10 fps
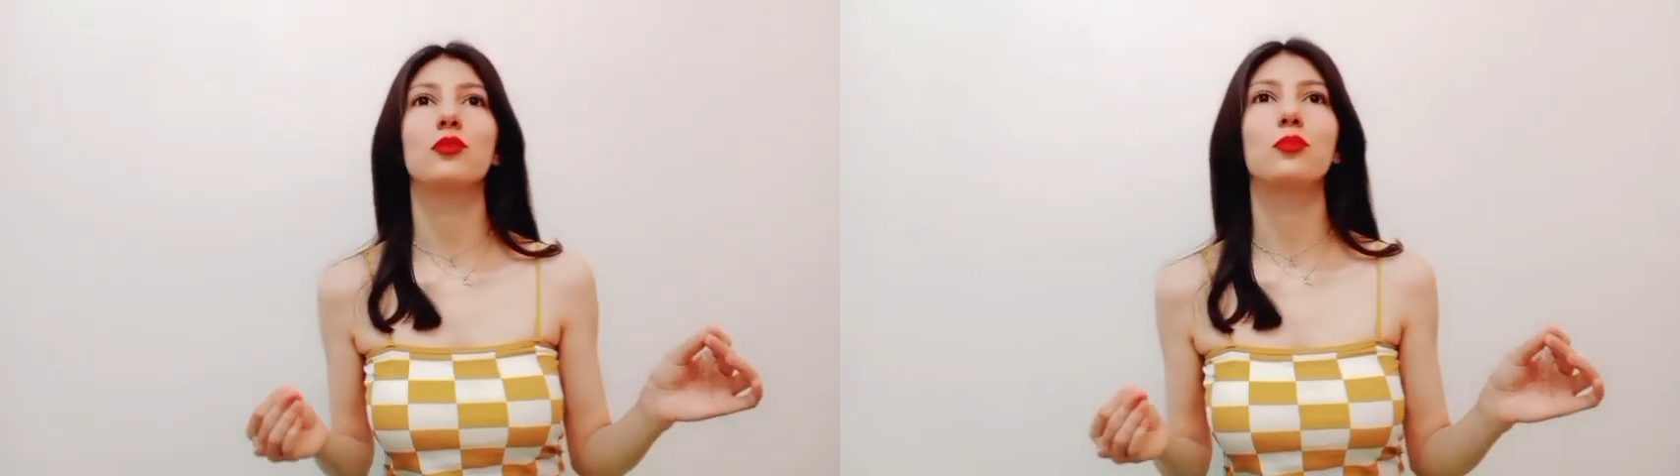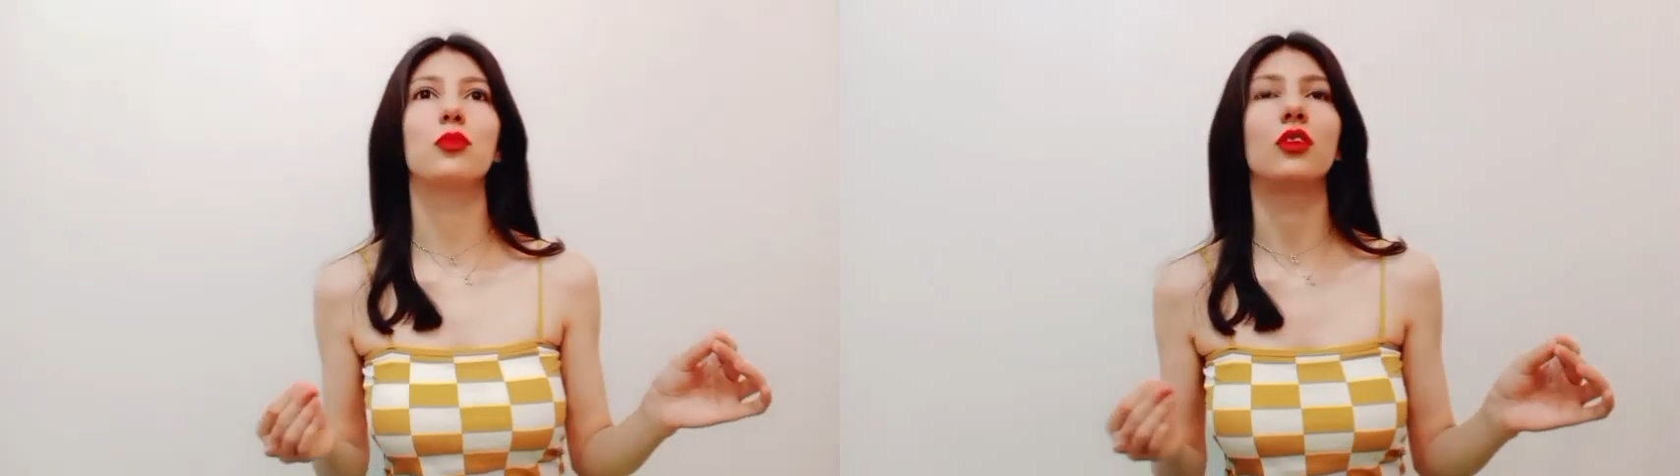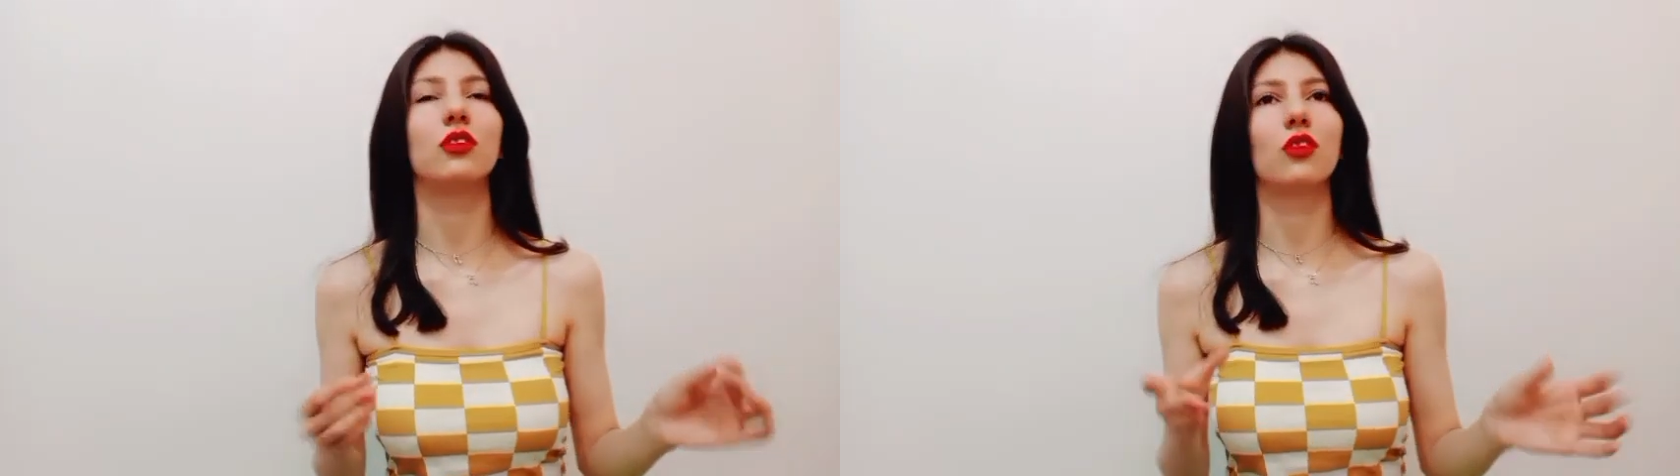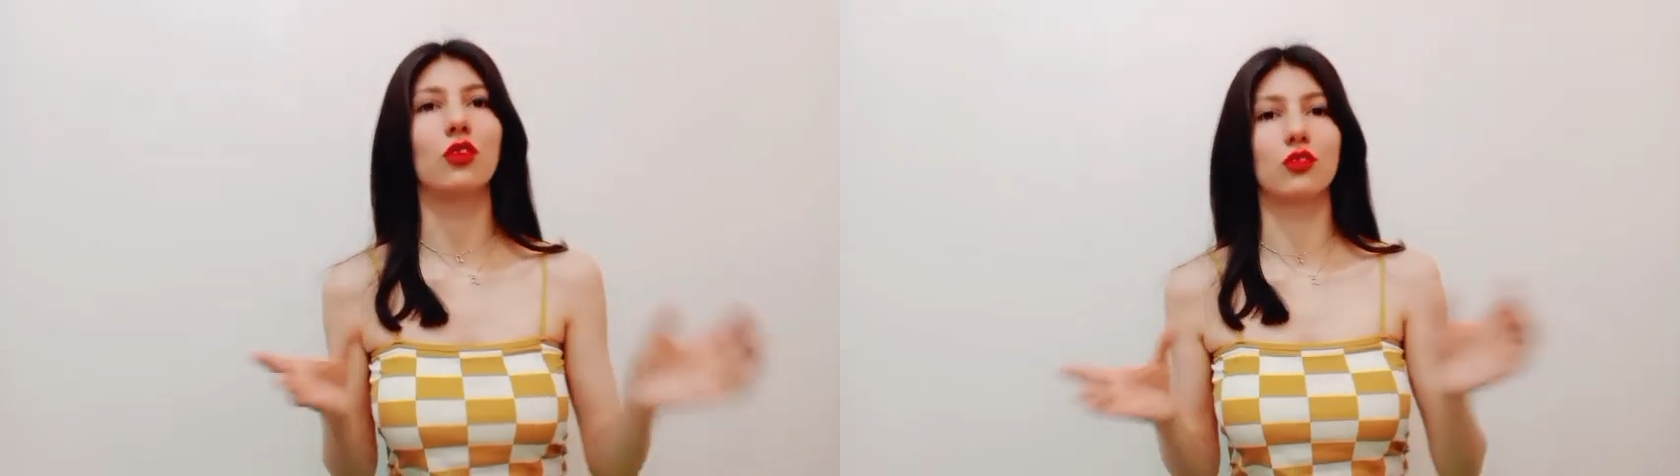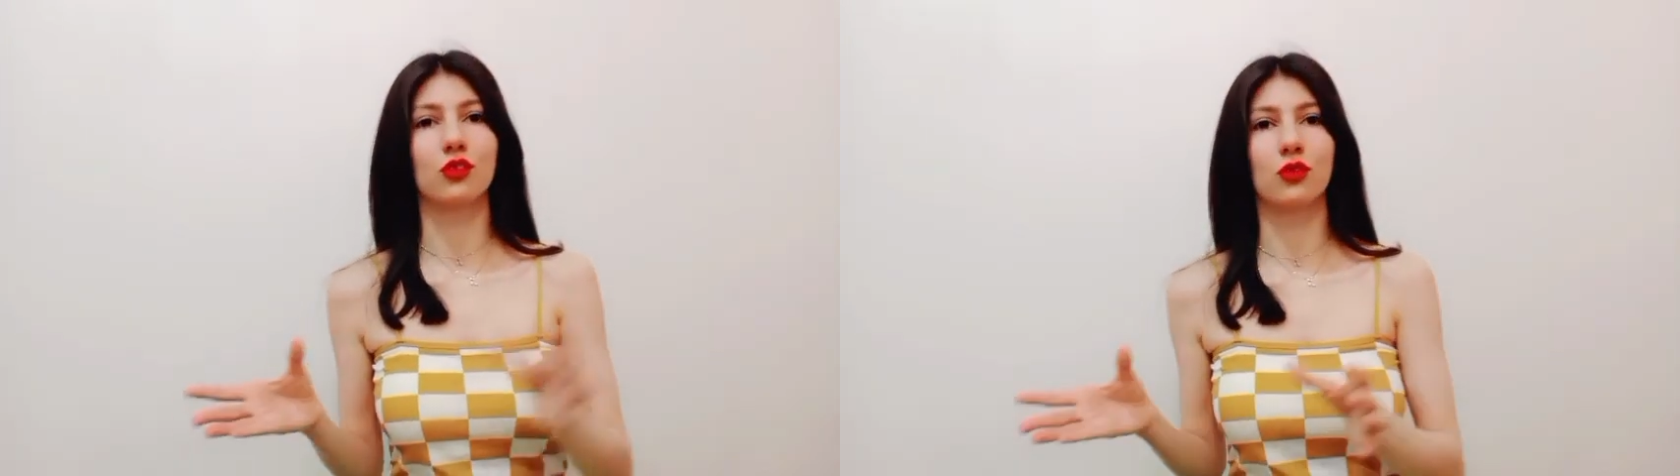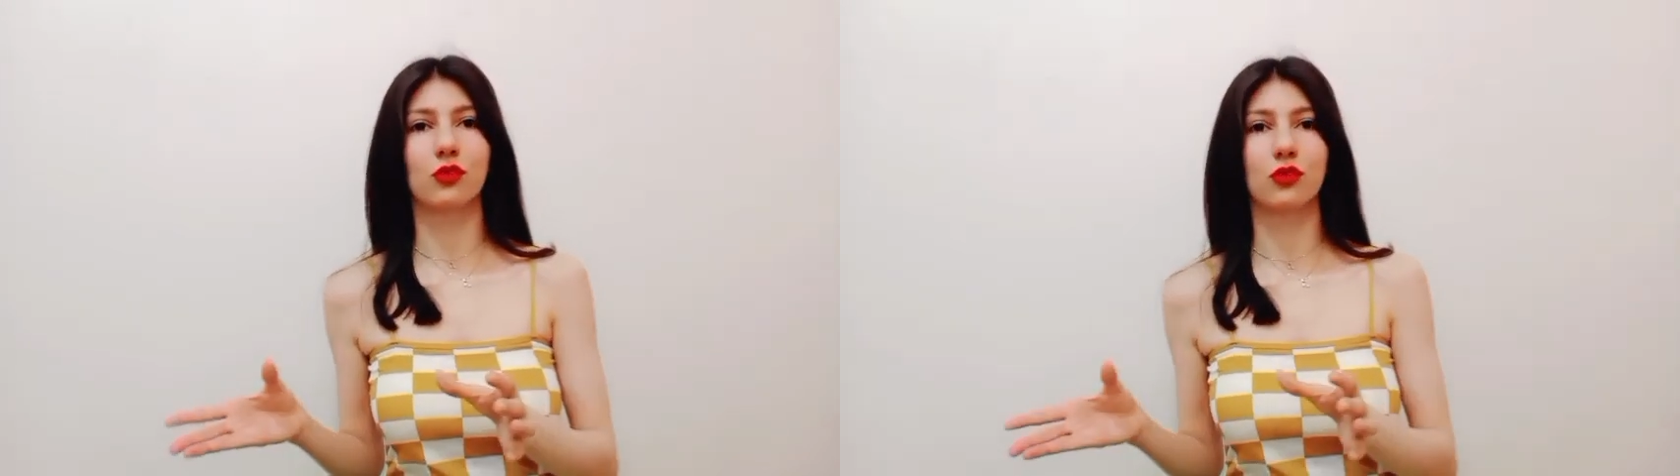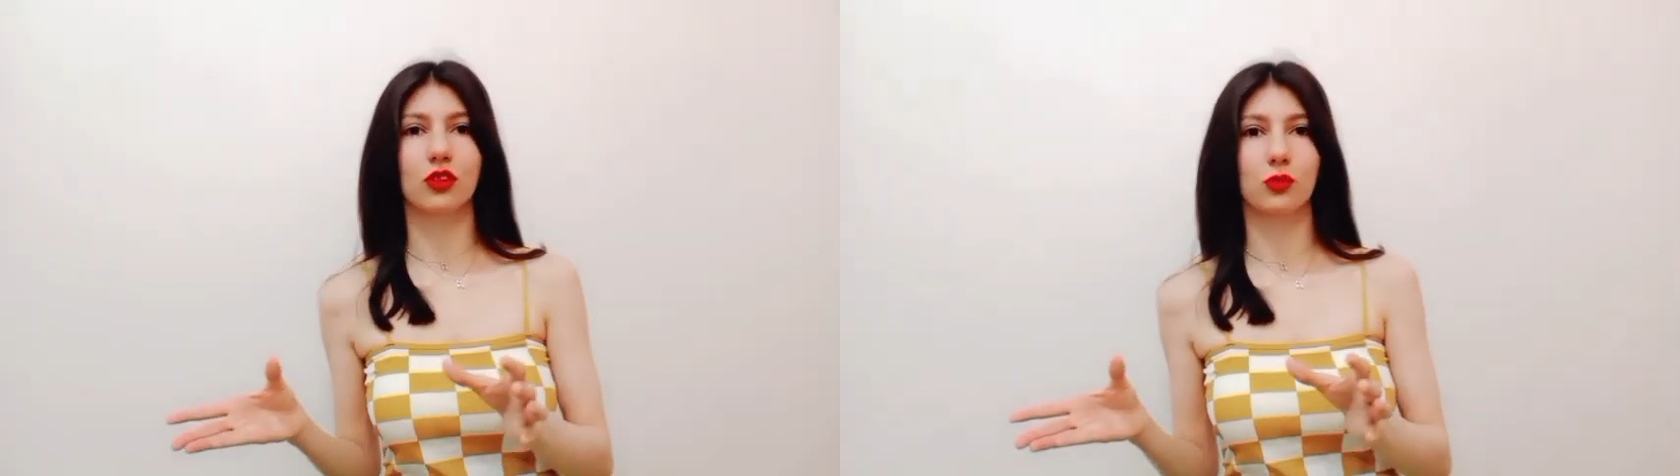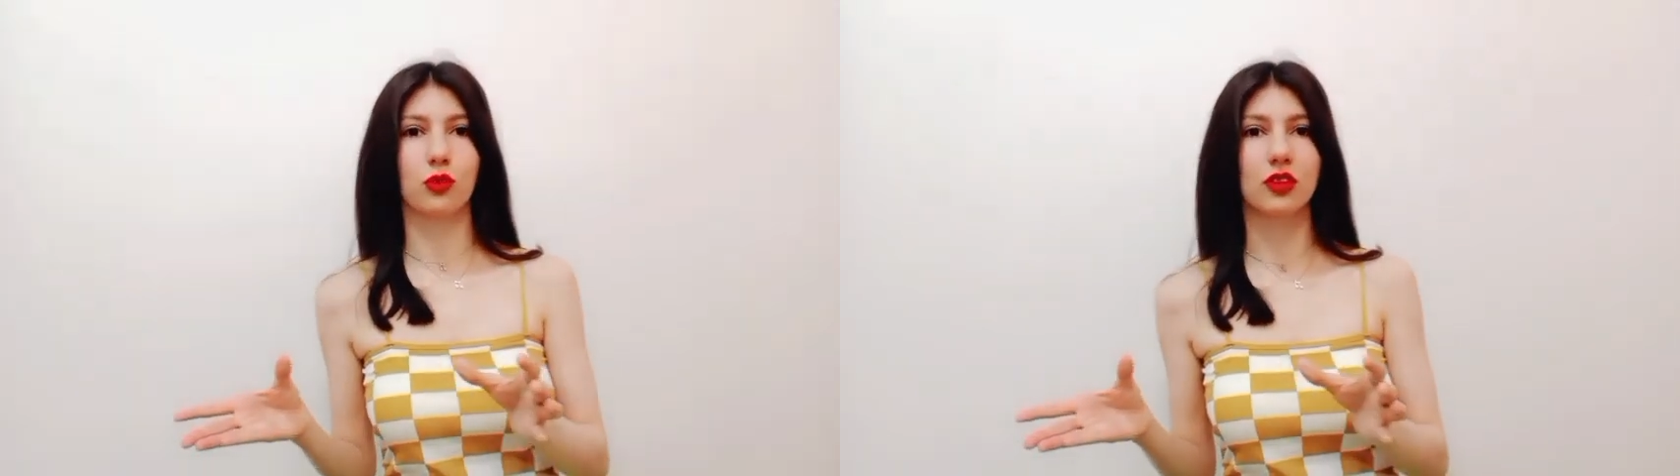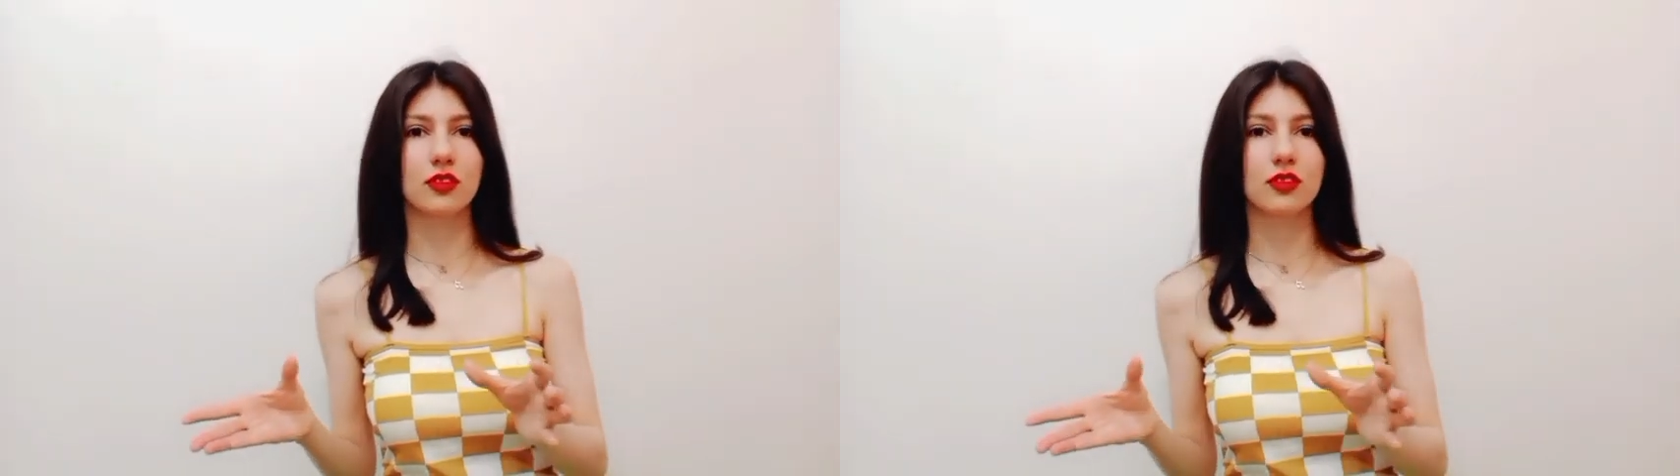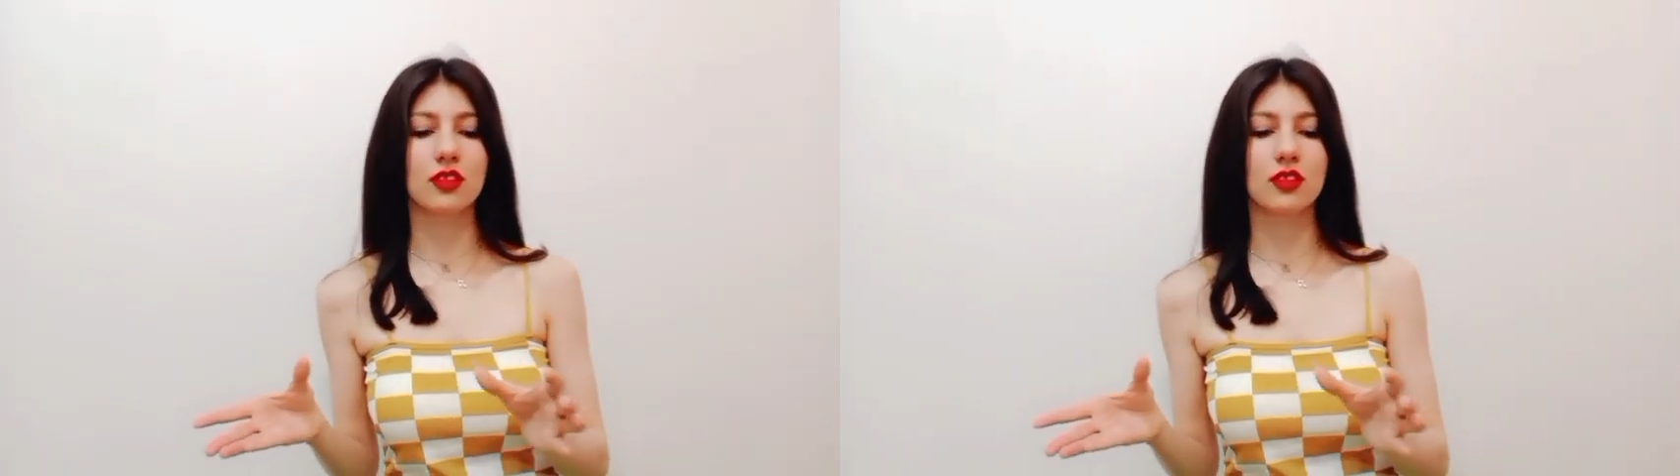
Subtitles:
but also good ones.